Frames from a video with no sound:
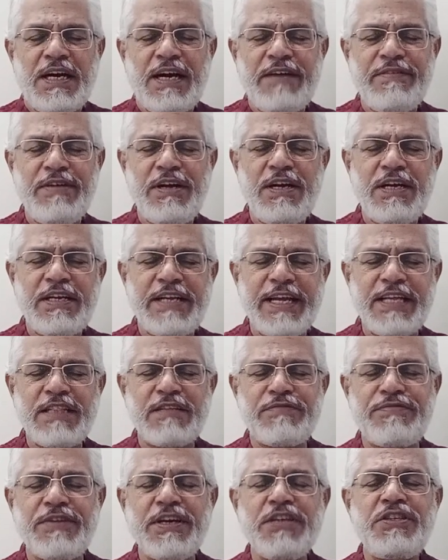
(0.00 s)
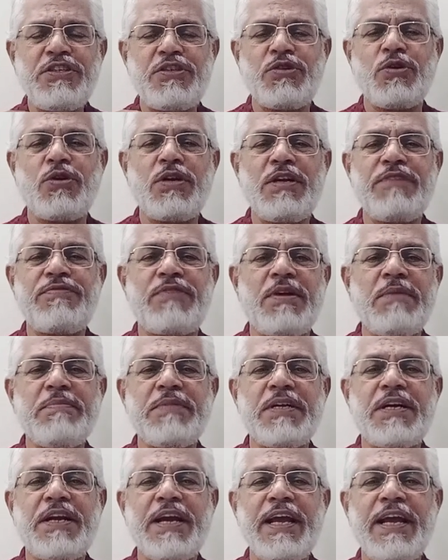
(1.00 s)
I will take the first story
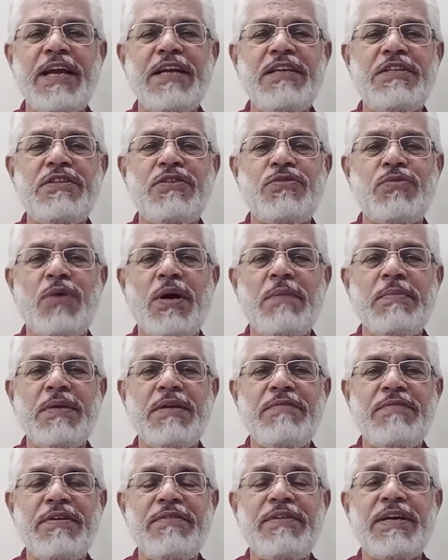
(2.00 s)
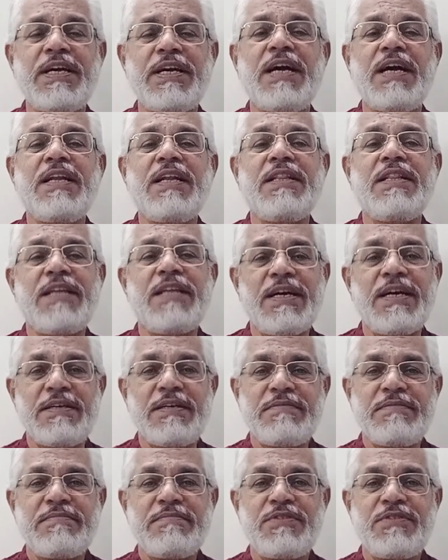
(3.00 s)
from the great Swami Vivekananda,
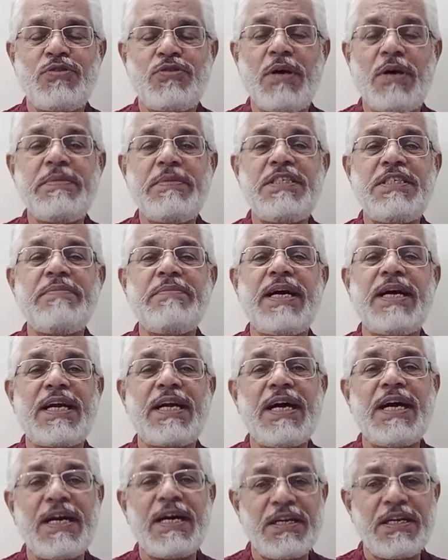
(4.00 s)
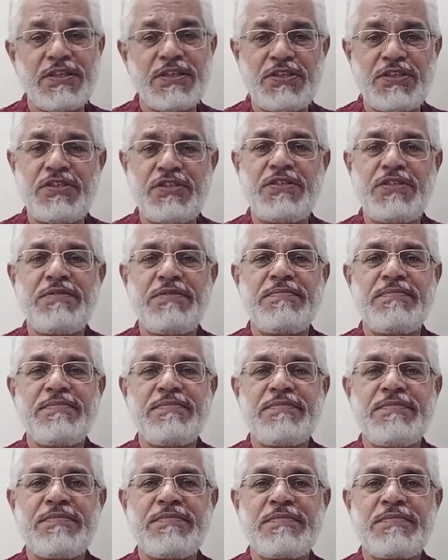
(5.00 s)
Swamiji Maharaj.
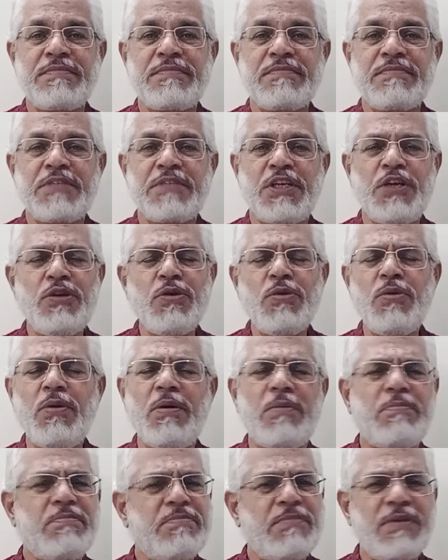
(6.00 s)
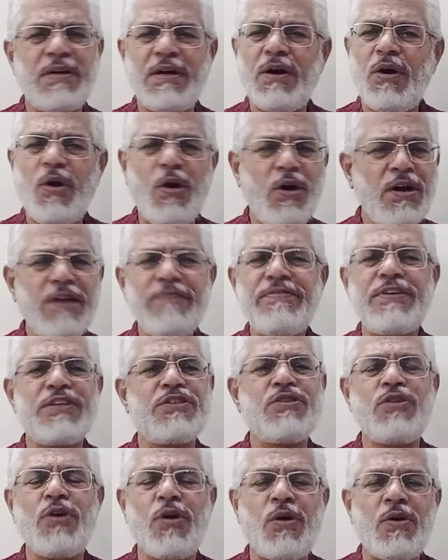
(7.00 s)
You know, all of
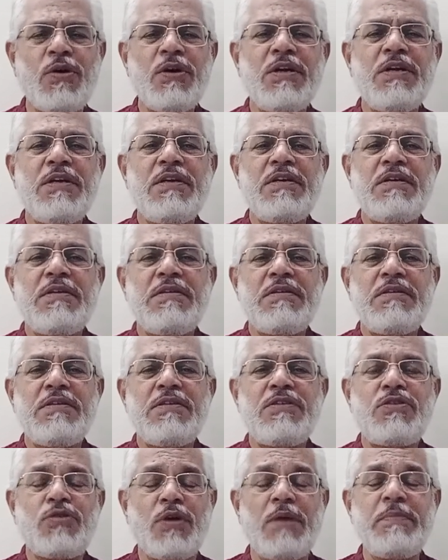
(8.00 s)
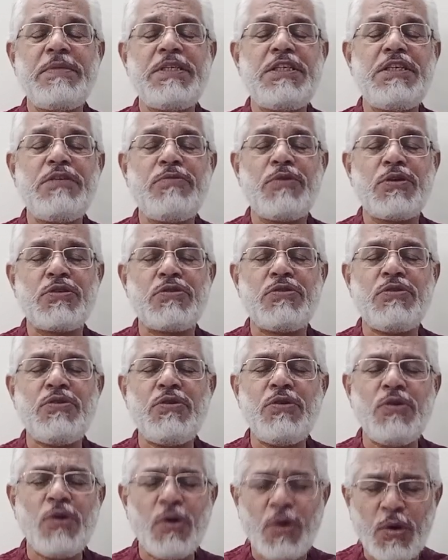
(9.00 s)
us know, Swamiji was
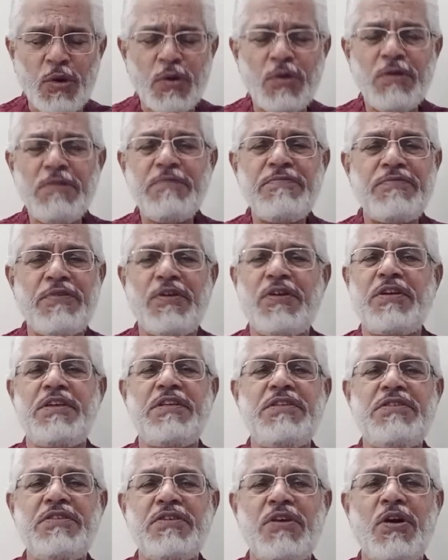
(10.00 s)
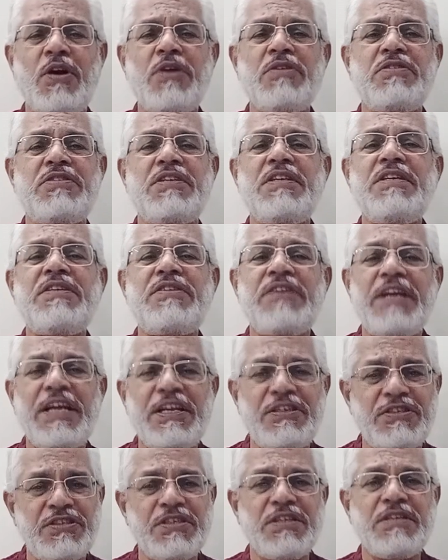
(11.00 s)
known for his
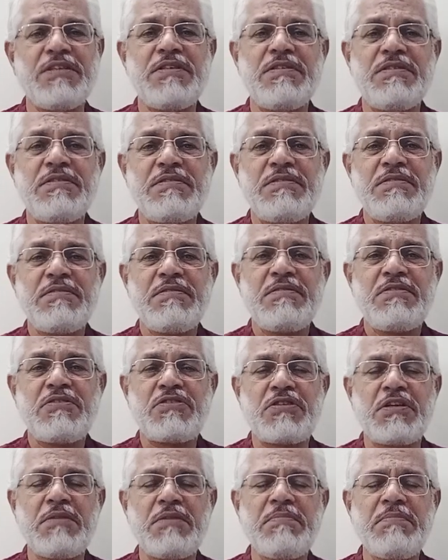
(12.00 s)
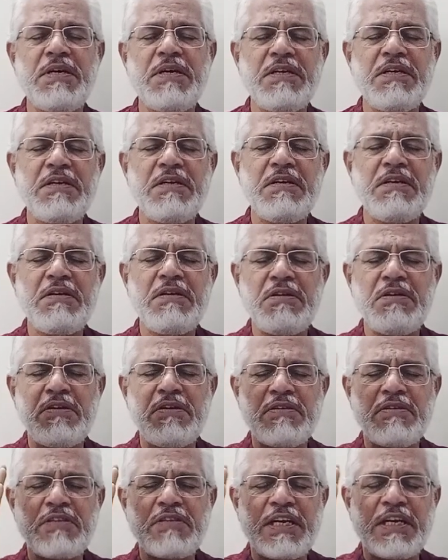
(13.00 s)
concentration,
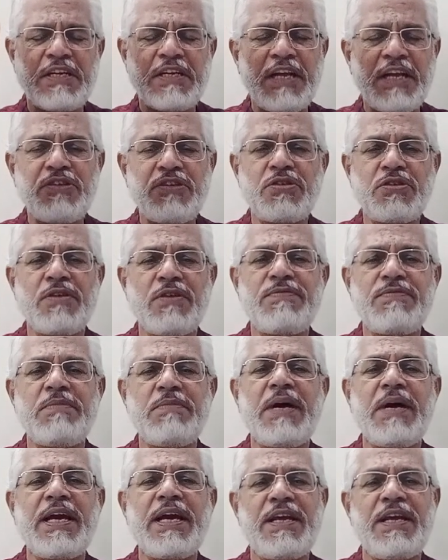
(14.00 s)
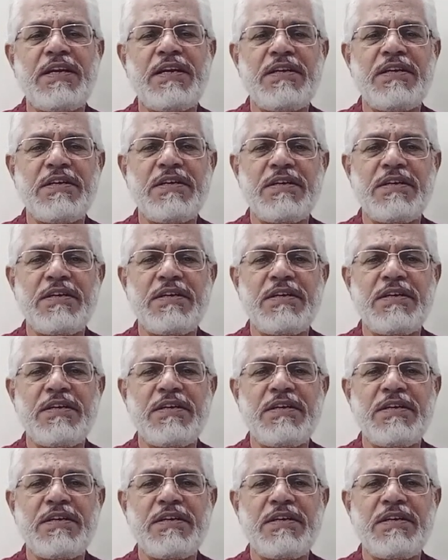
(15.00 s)
tremendous attention of the mind.